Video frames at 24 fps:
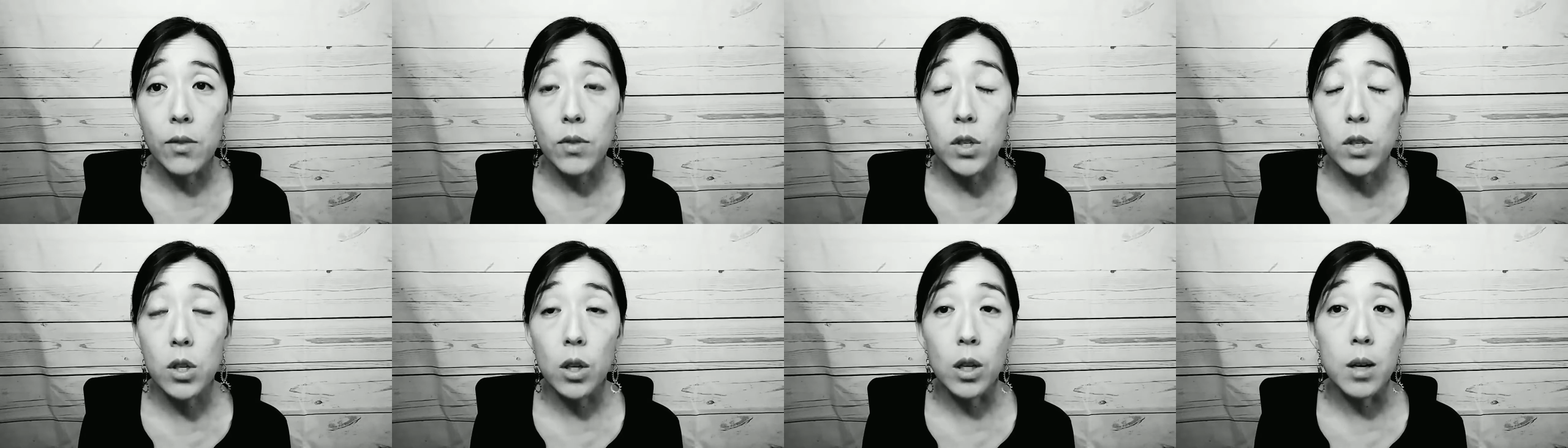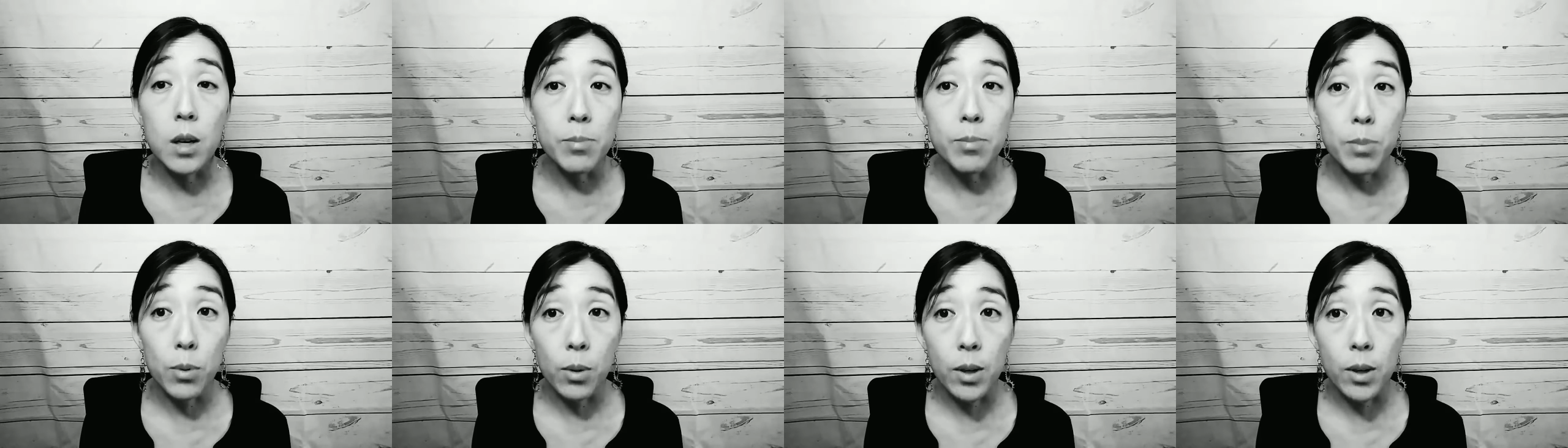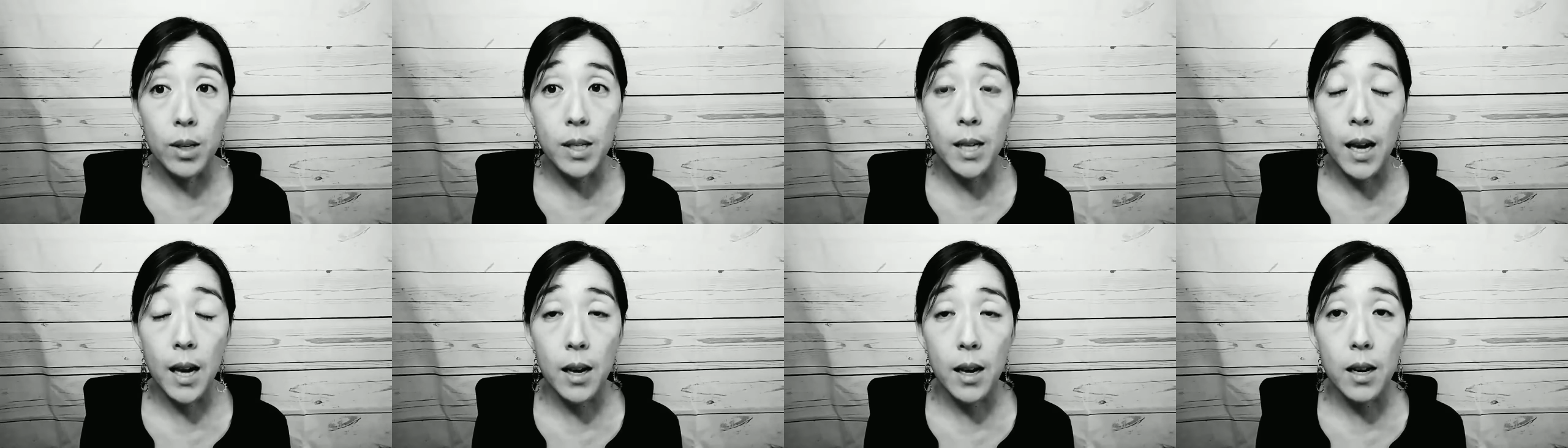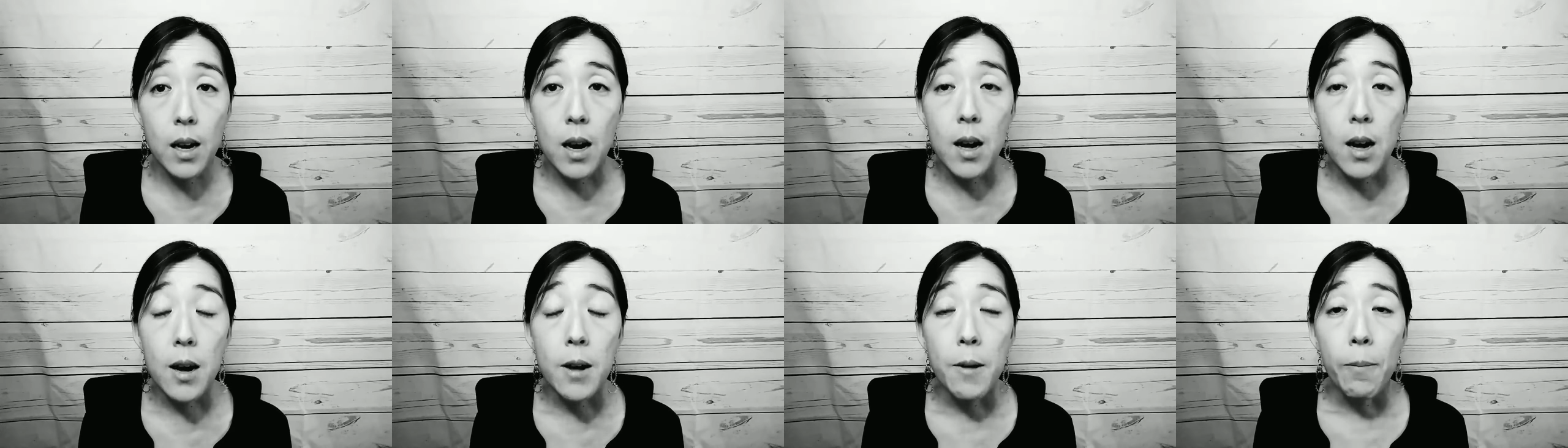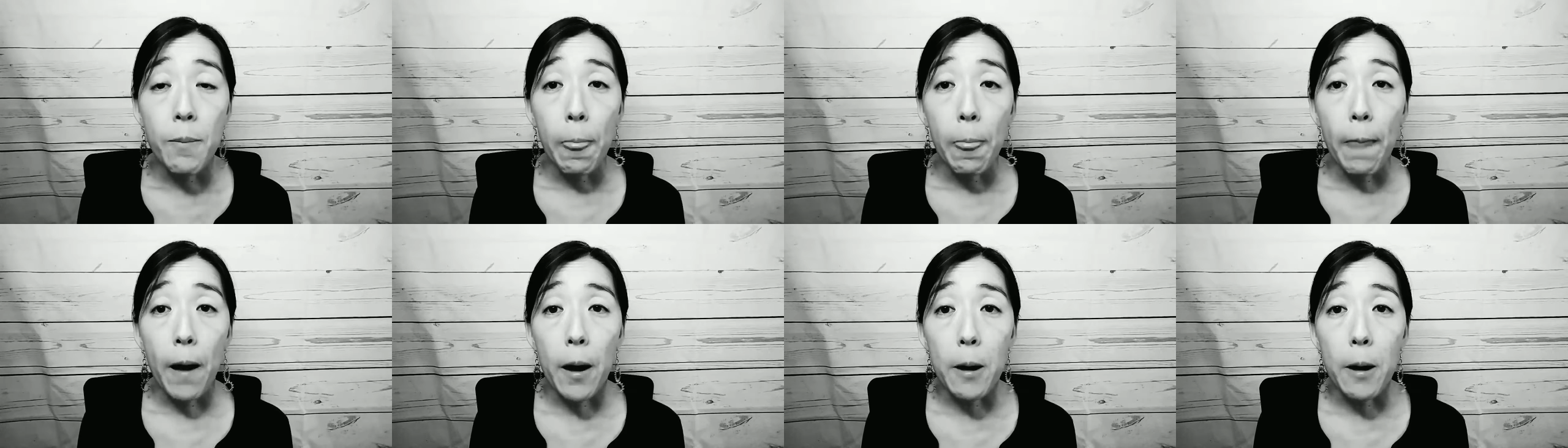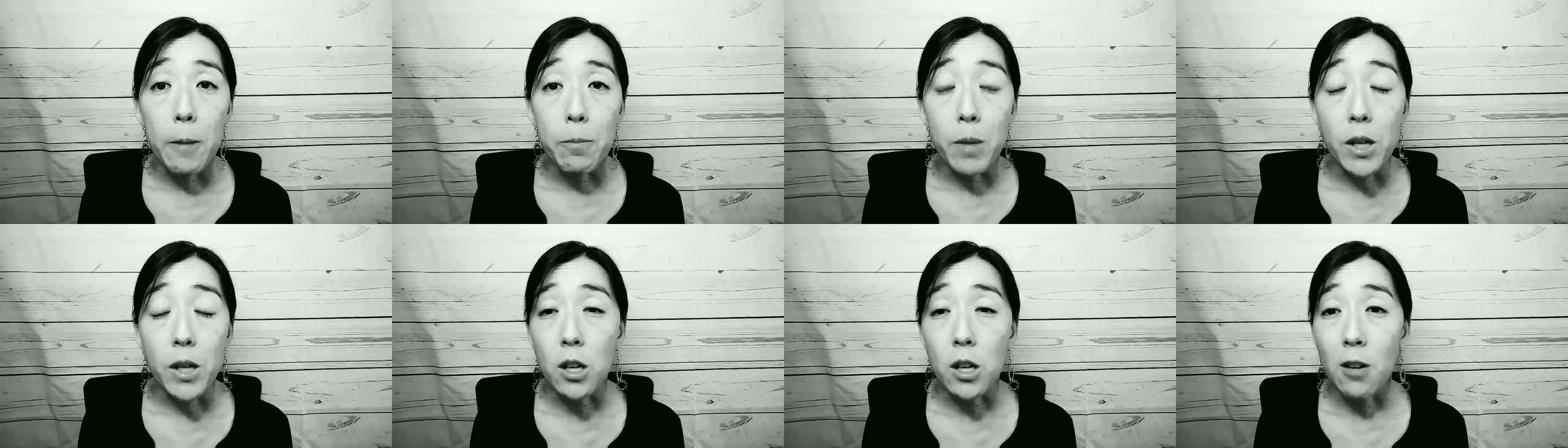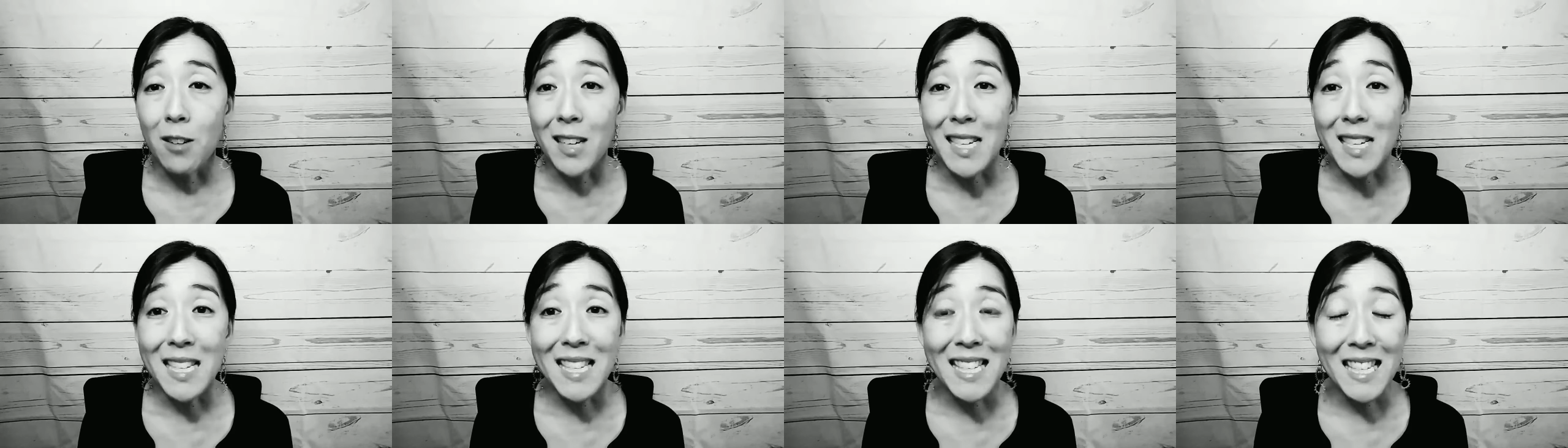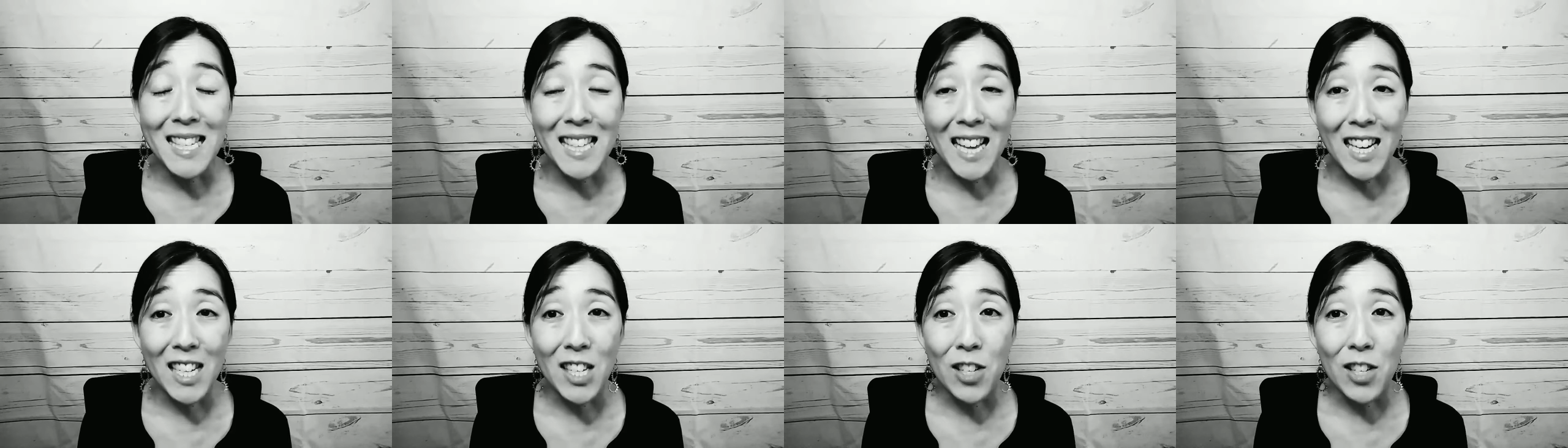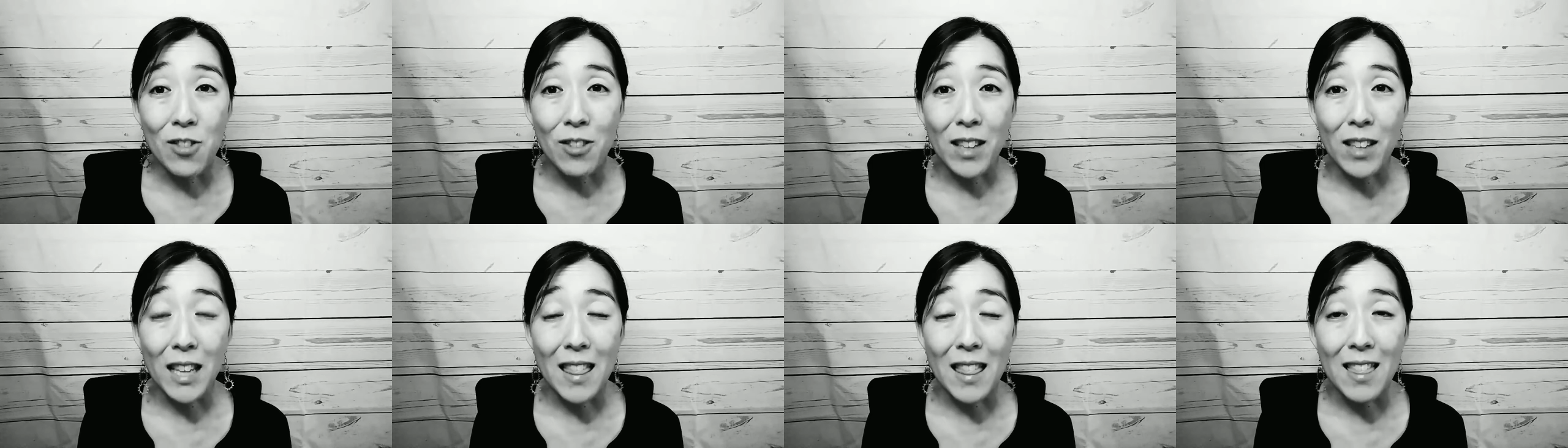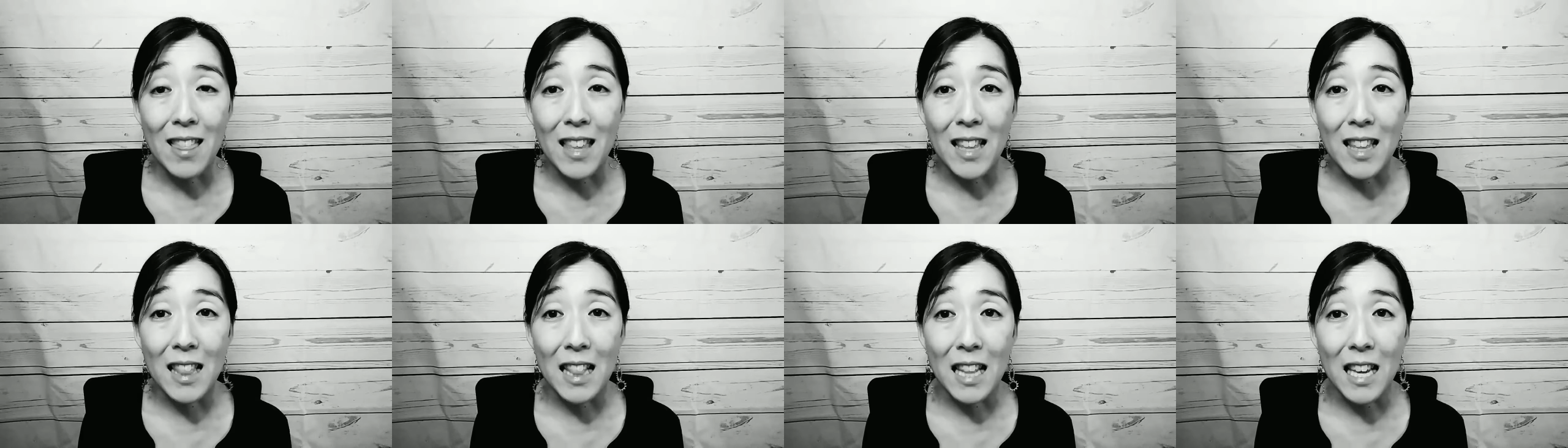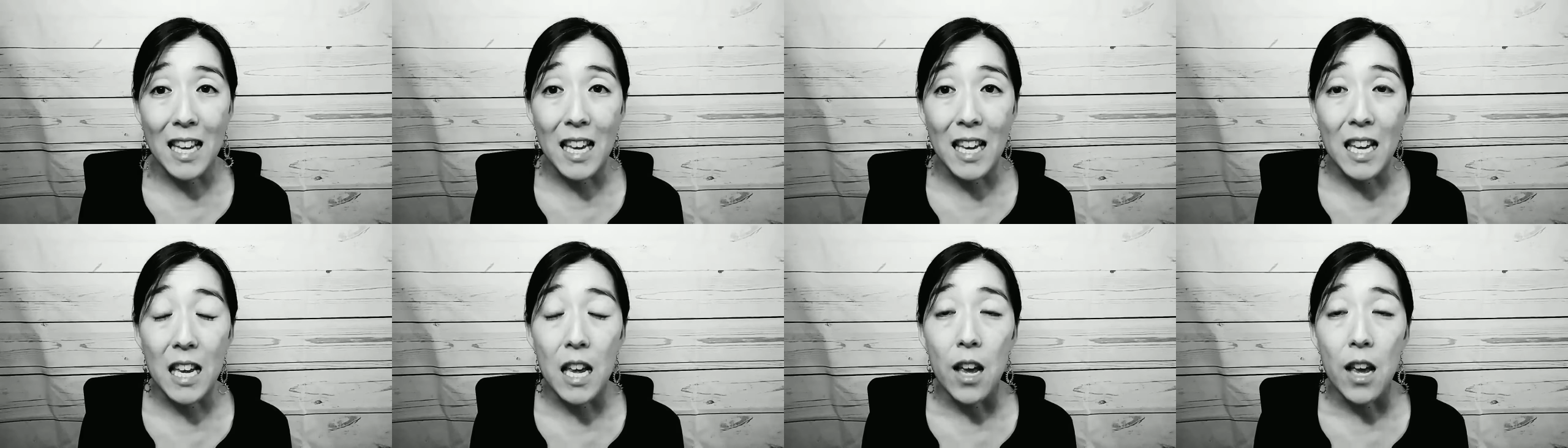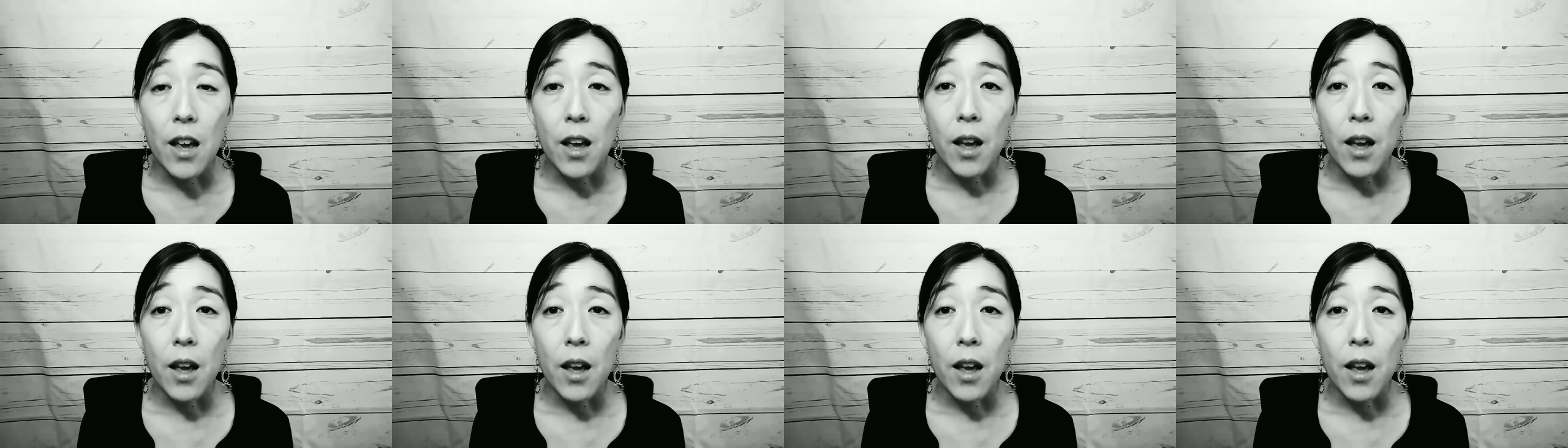So like a boar's head, it's already sliced really thinly.